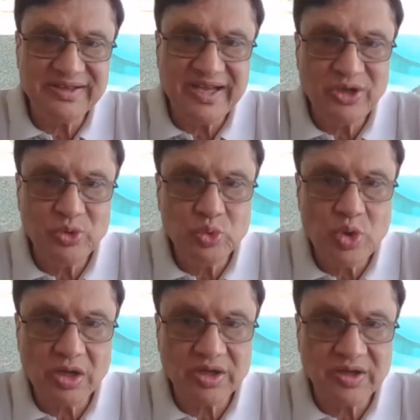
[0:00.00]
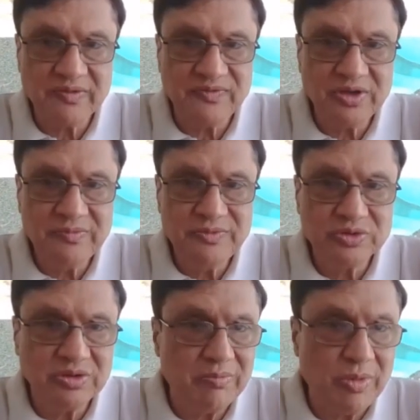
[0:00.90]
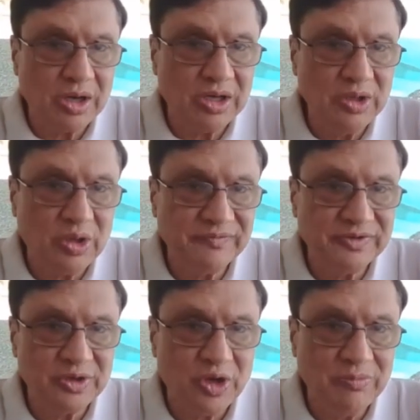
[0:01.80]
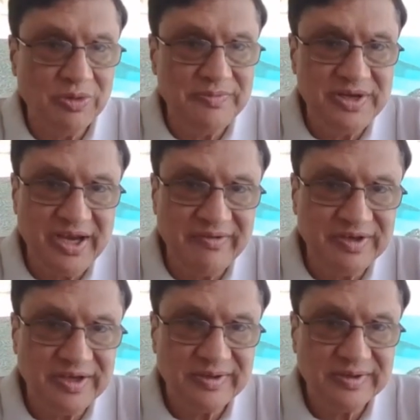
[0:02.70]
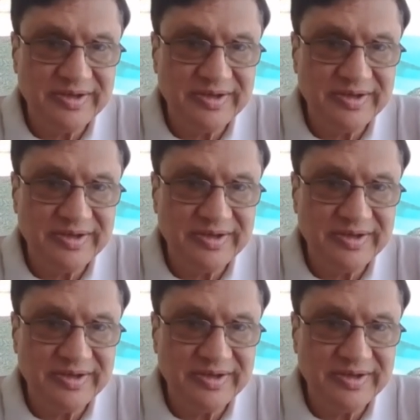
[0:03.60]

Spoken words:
that do not conform to the model of the normal behavior.